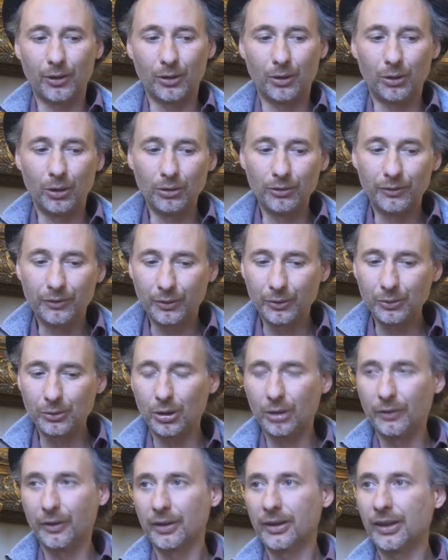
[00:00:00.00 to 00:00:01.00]
all
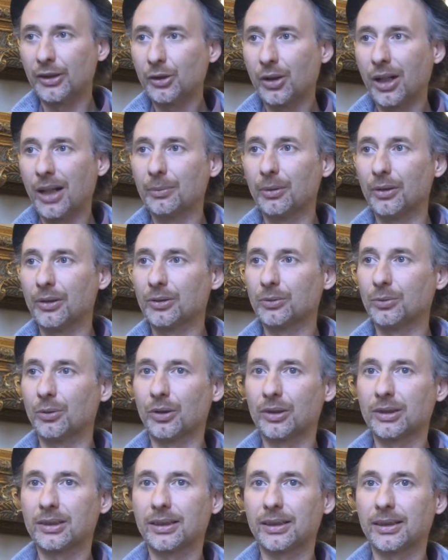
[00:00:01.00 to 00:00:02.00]
through over the troubles
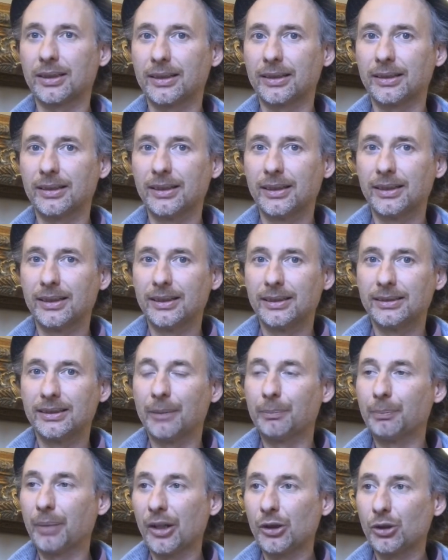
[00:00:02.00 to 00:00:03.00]
was the
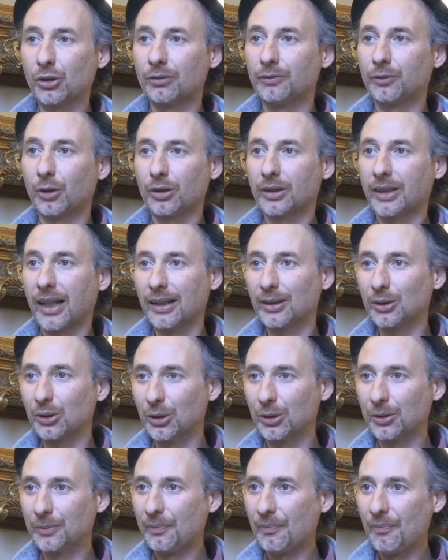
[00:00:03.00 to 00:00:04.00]
passion for
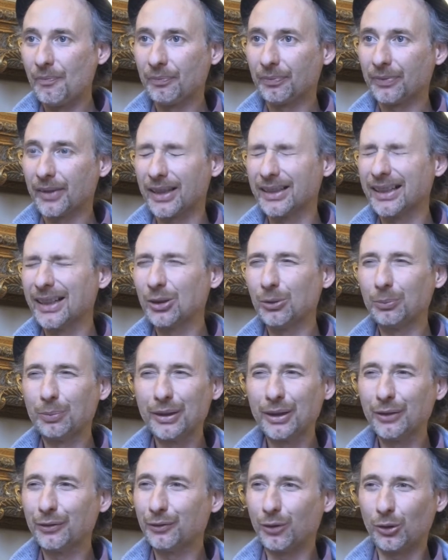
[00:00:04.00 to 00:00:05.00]
tango, and they
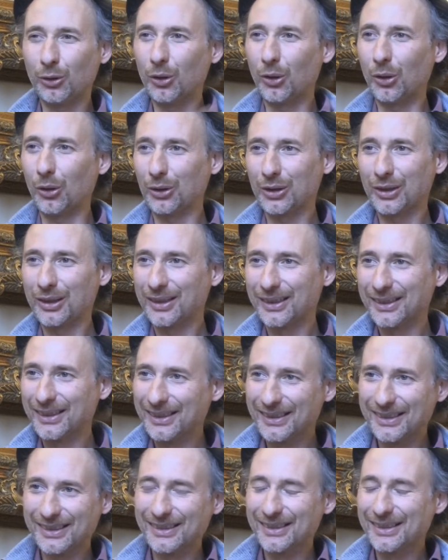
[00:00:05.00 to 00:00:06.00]
completely forgot
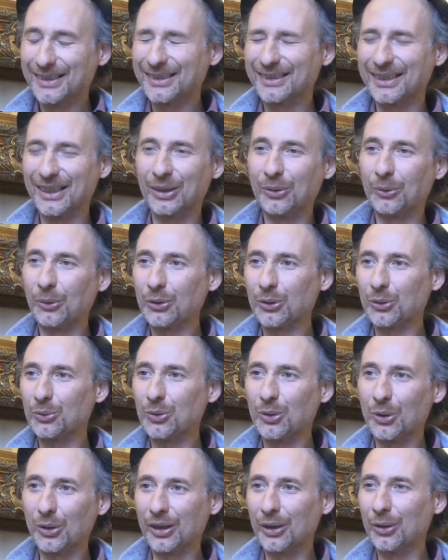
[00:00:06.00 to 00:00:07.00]
that there was a
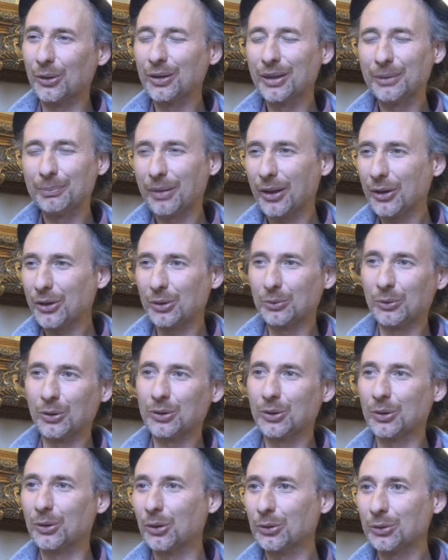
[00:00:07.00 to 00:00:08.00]
war. Their only passion
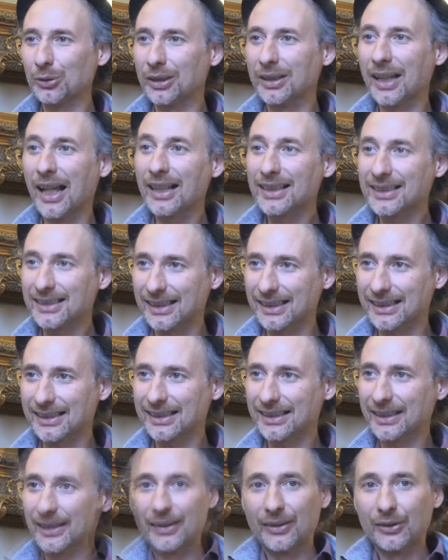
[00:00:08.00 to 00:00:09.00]
was to go to the
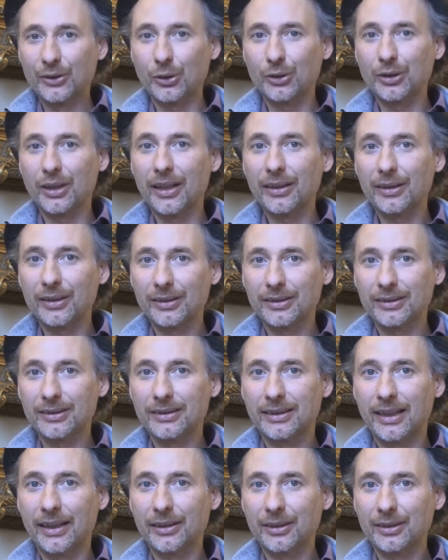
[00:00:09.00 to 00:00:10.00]
dances. So
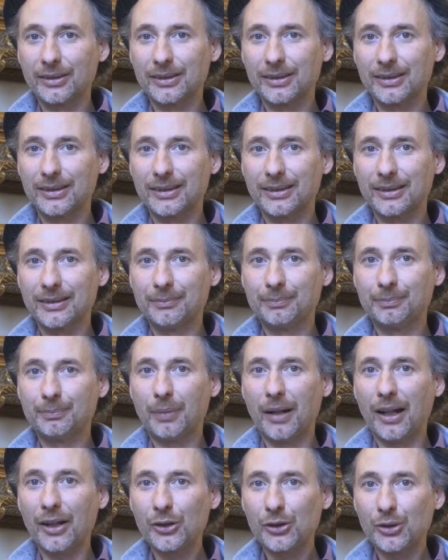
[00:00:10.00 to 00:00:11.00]
their
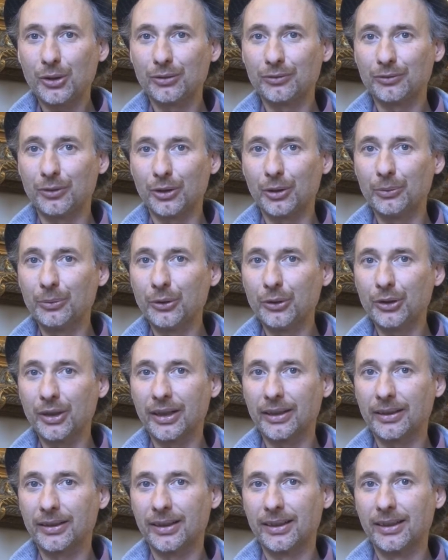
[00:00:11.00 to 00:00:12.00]
passion for the
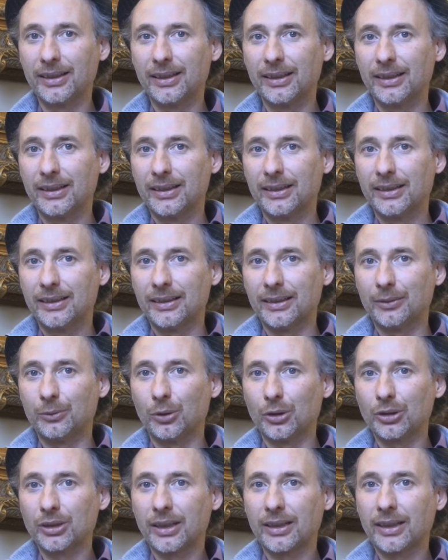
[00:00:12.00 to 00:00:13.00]
music
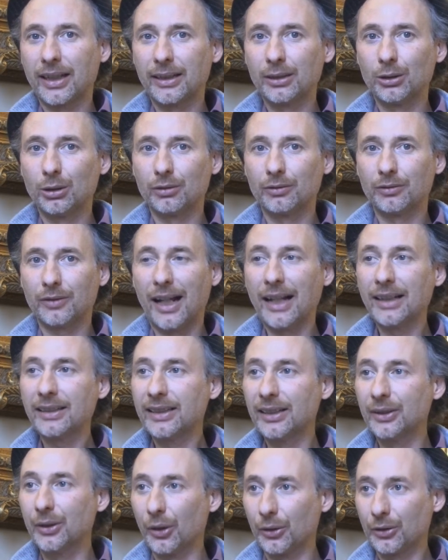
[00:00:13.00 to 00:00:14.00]
was a kind of
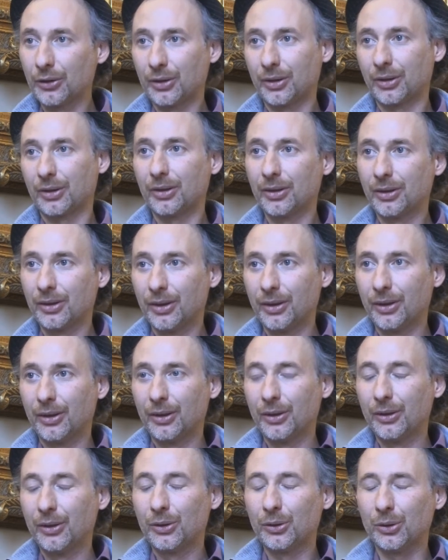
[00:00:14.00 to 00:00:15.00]
antidote
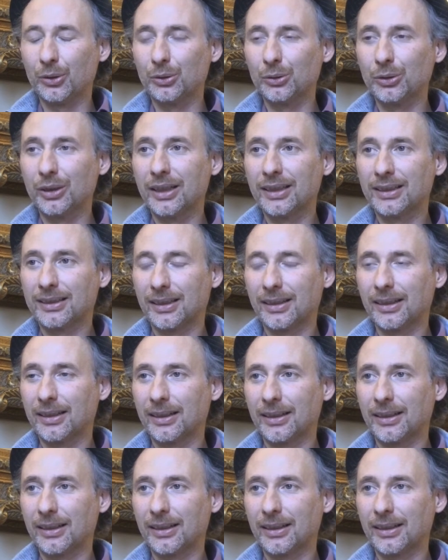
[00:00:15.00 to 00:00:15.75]
to this